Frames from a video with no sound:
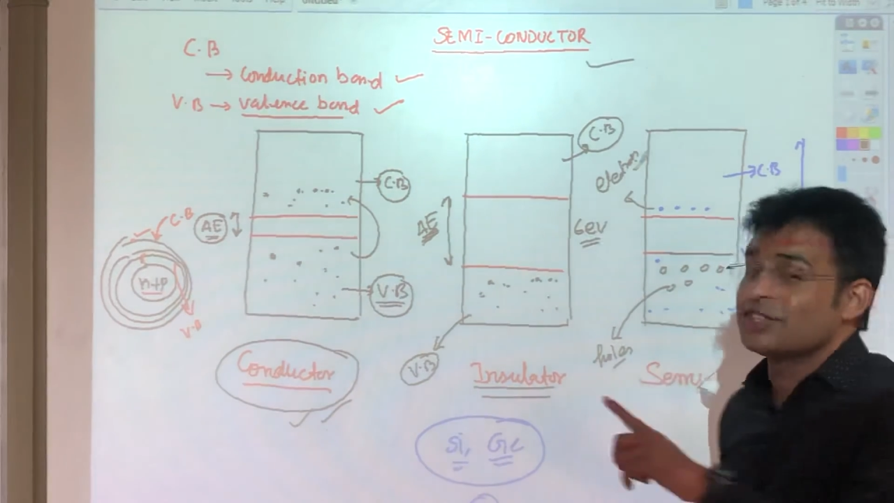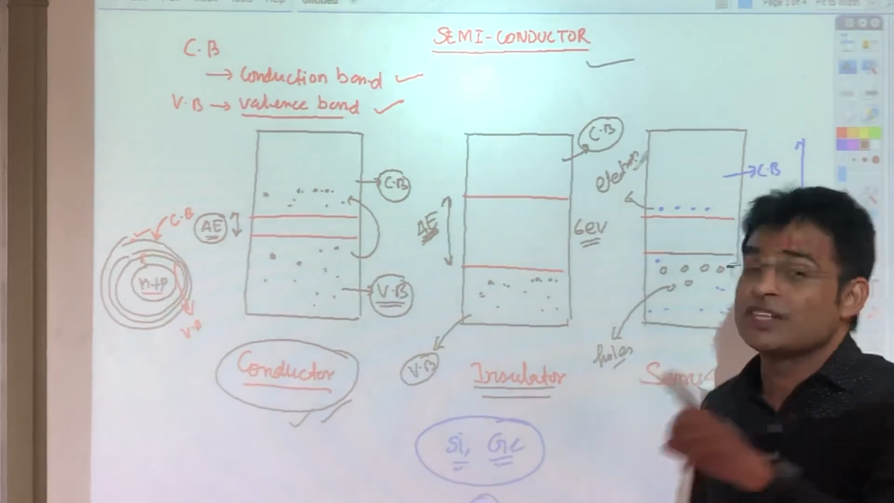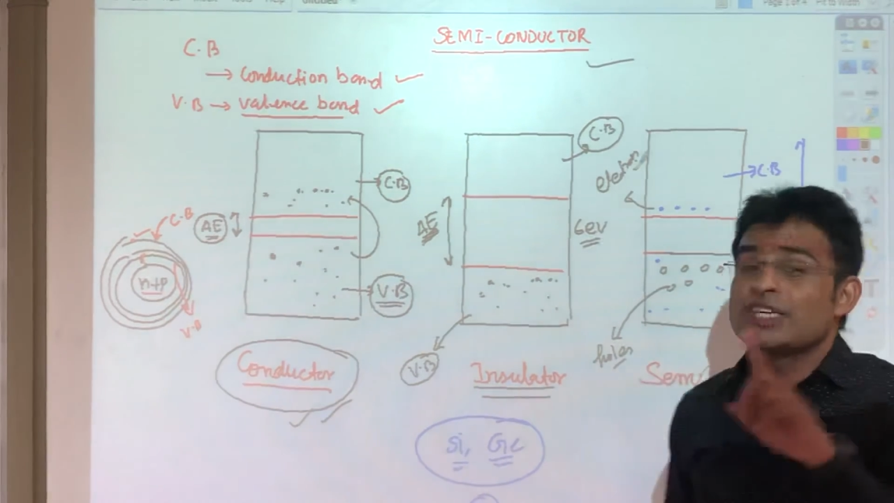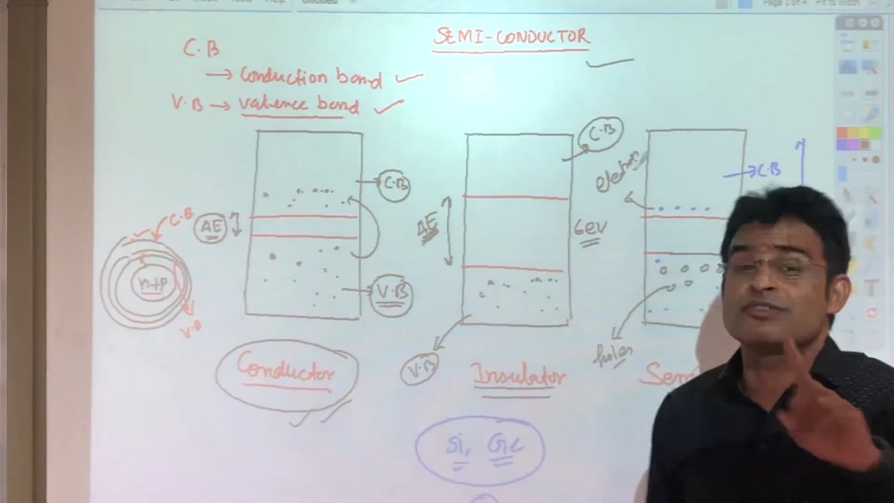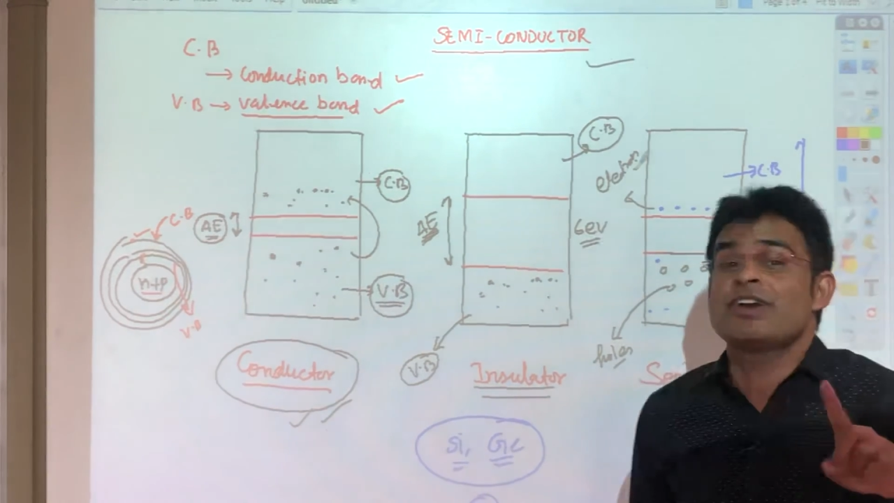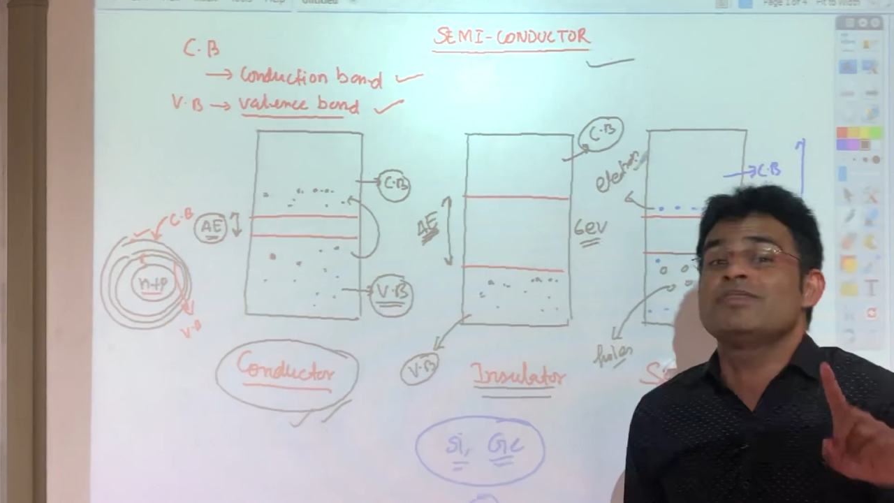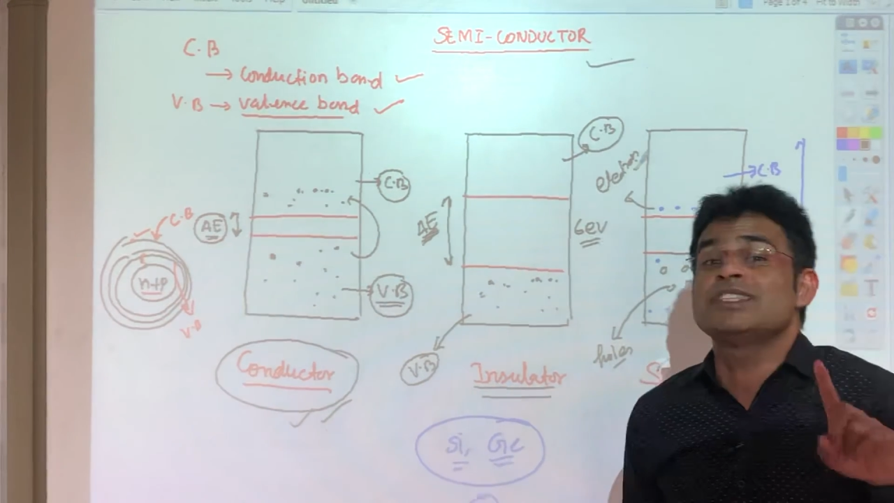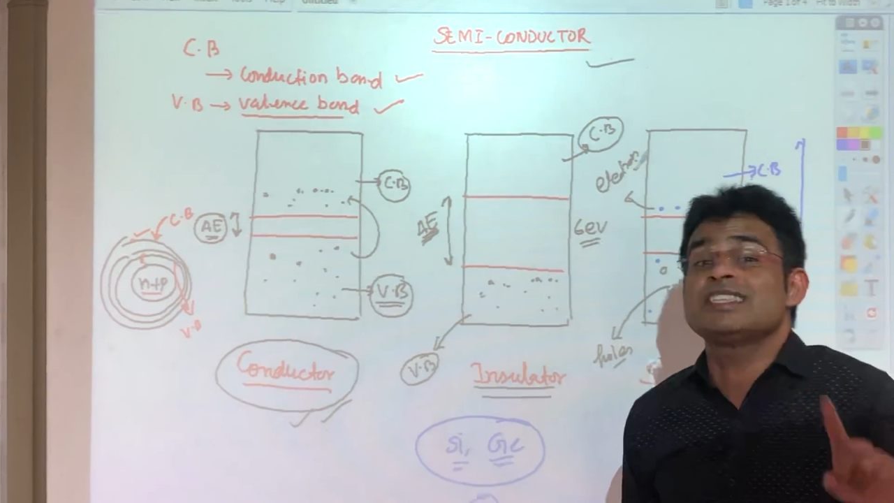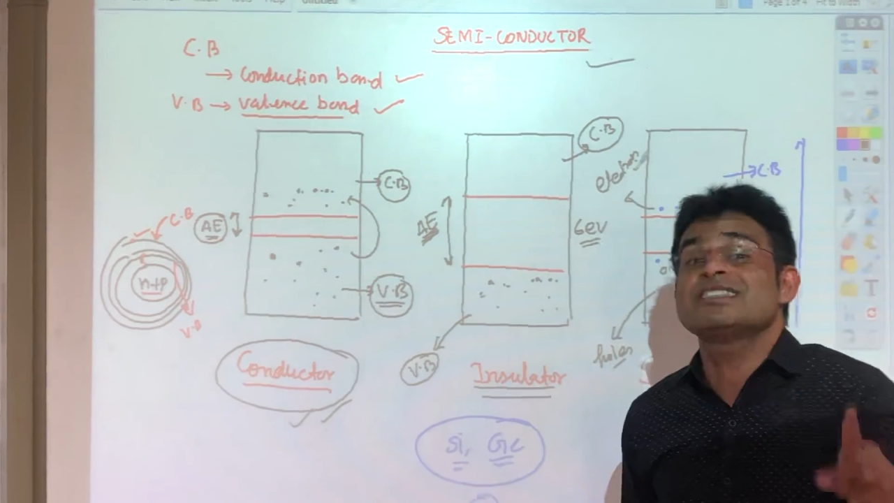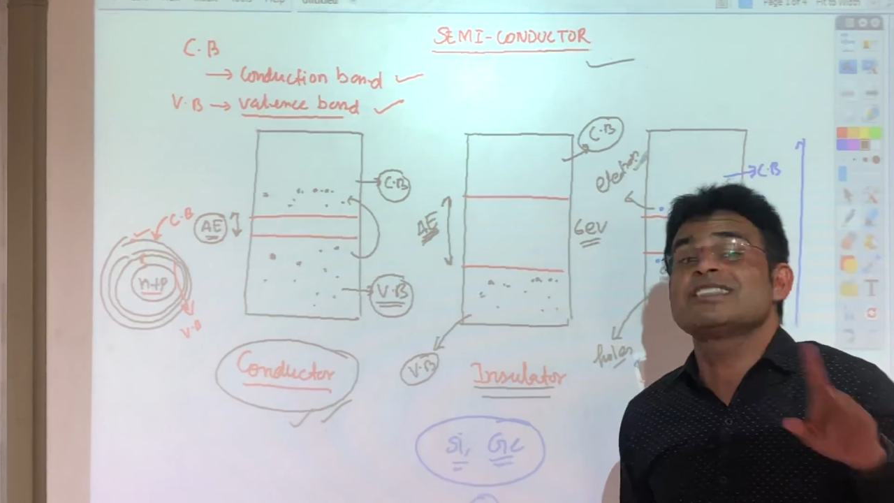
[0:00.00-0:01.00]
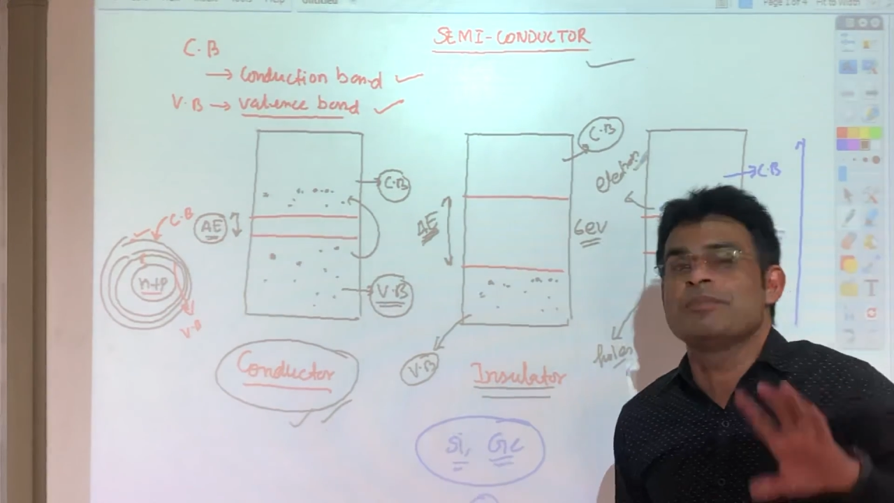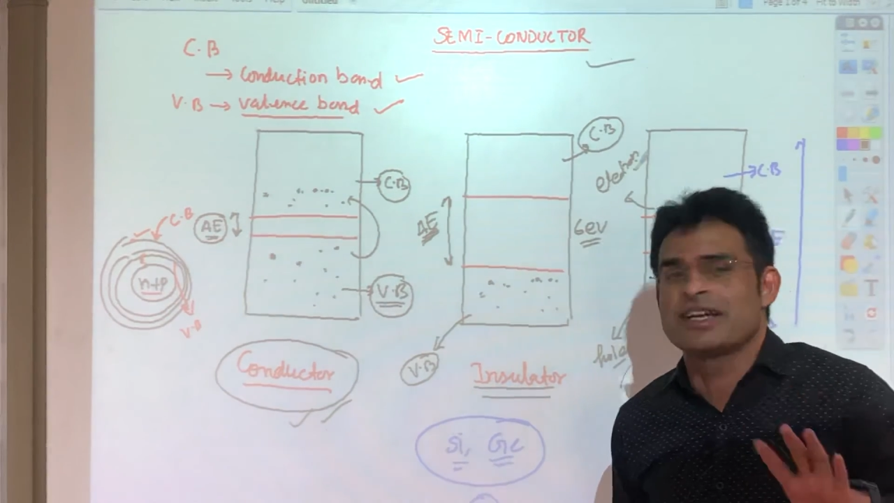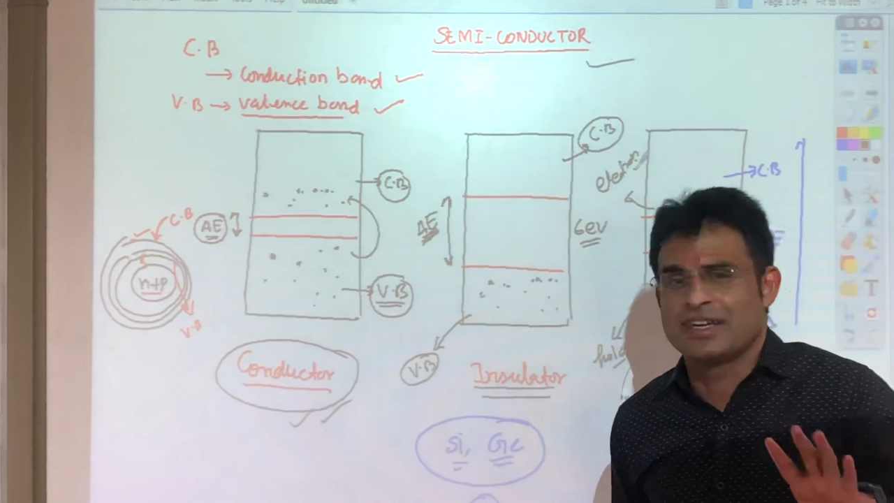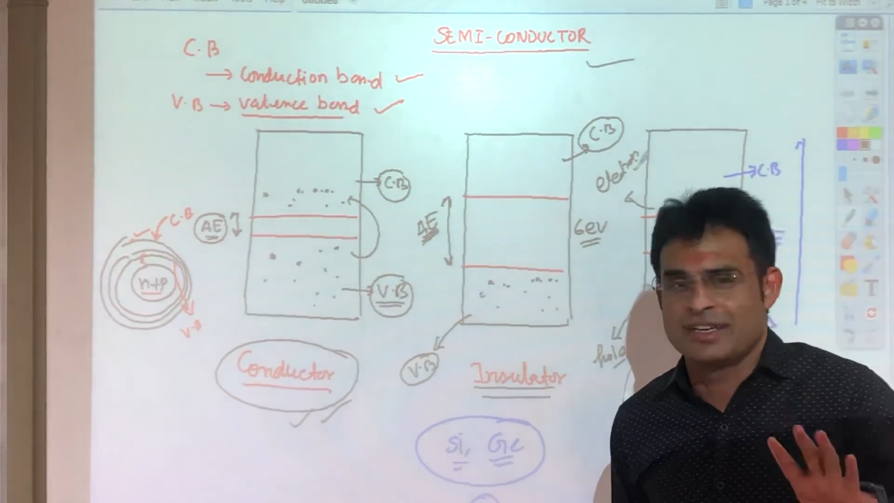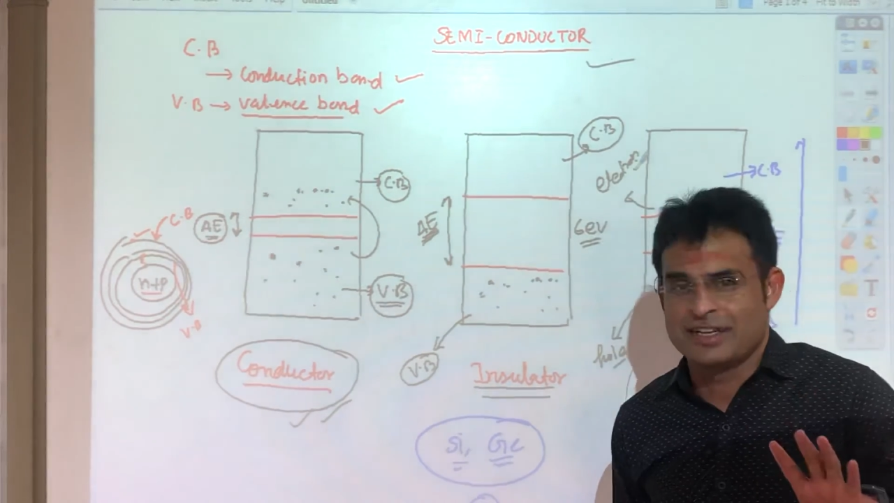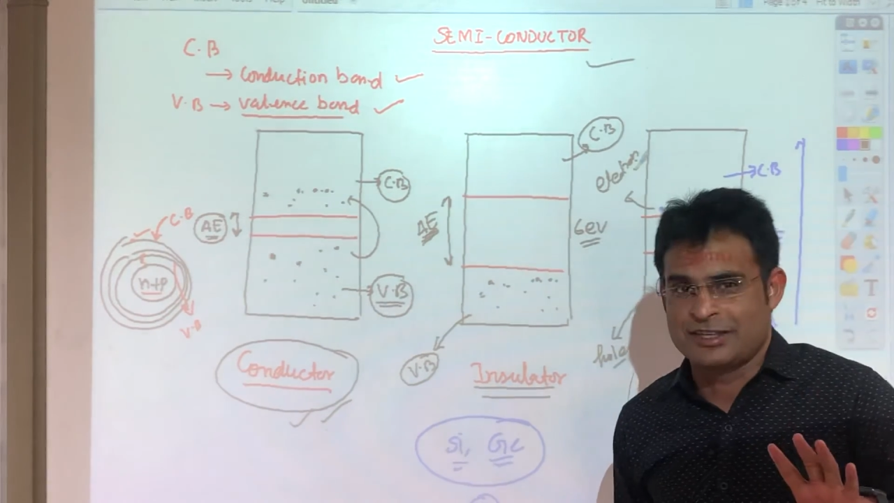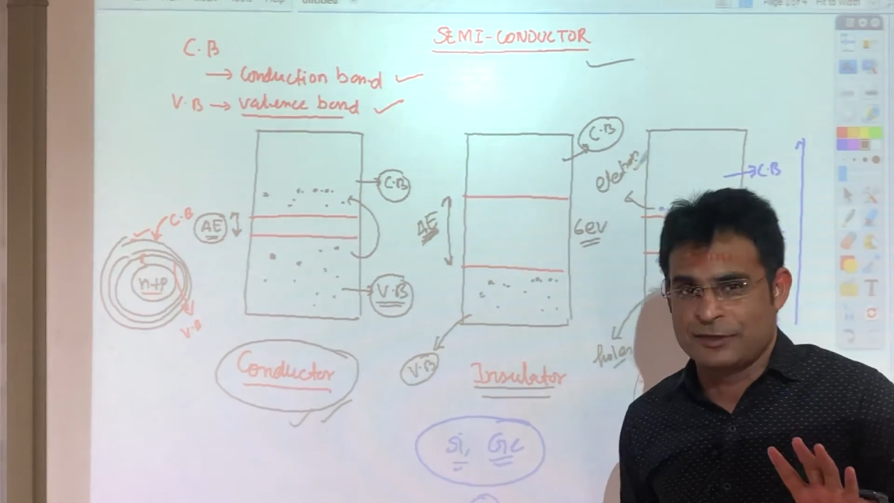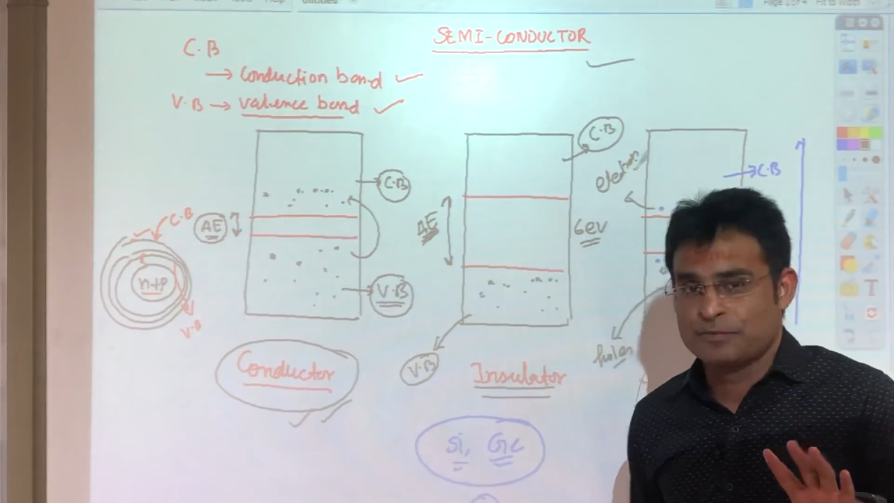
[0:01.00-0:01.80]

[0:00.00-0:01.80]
That's why we say semiconductor.